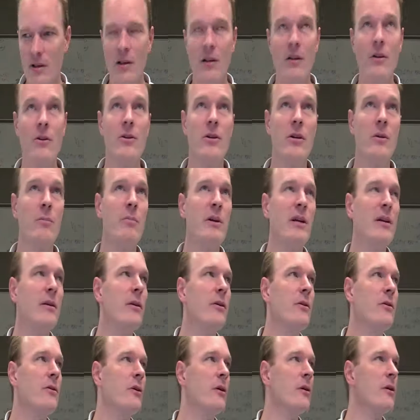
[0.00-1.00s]
You
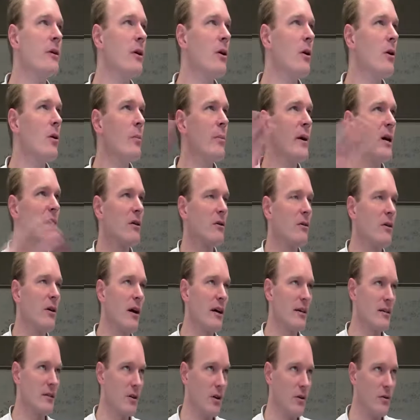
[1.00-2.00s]
should know about
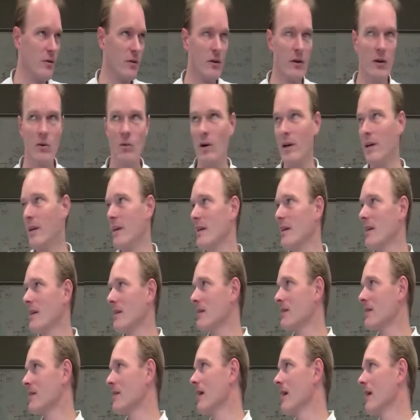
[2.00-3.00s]
crossover and what it
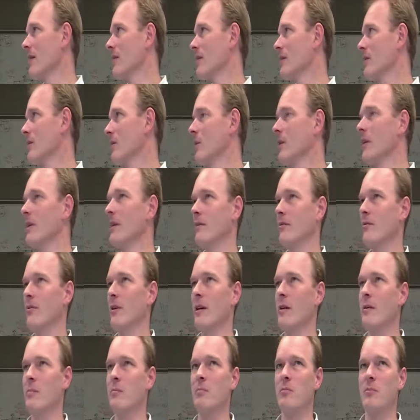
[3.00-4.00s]
is and how to do it. If
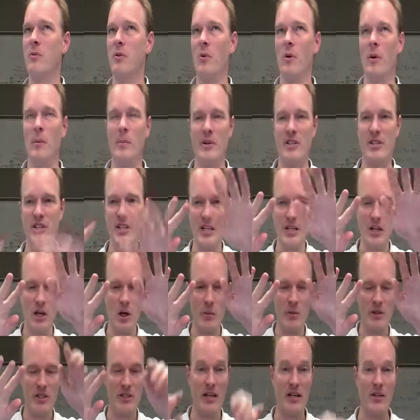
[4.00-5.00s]
I throw up a
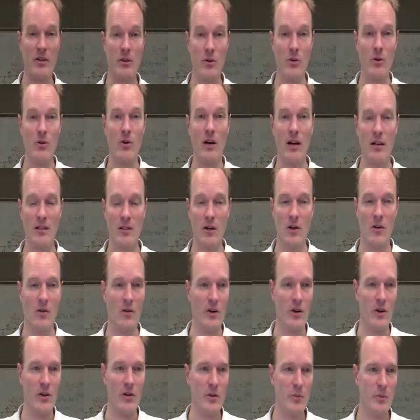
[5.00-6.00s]
genome and say do
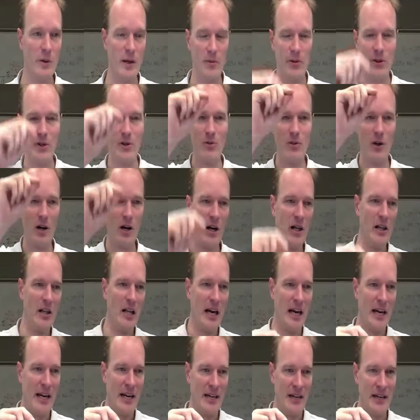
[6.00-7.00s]
crossover, you should be able to draw a
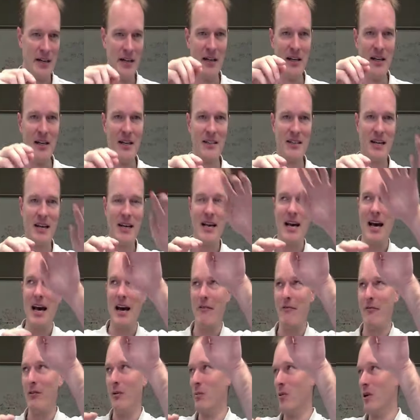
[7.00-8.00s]
line and take
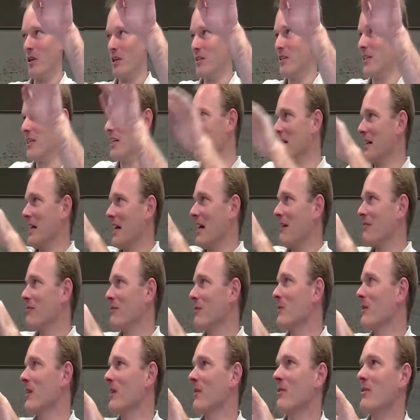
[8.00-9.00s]
half from one gene and half
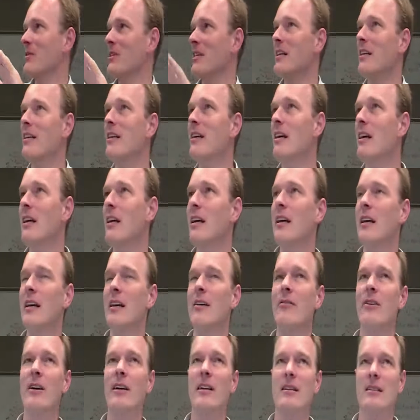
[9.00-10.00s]
from the other gene.
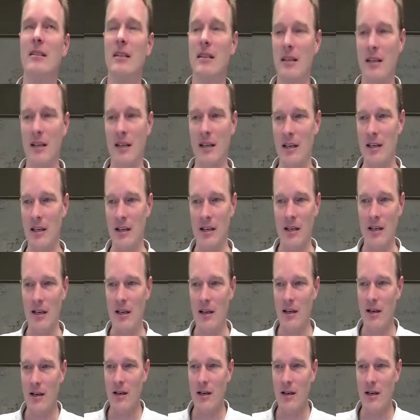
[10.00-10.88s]
If I say,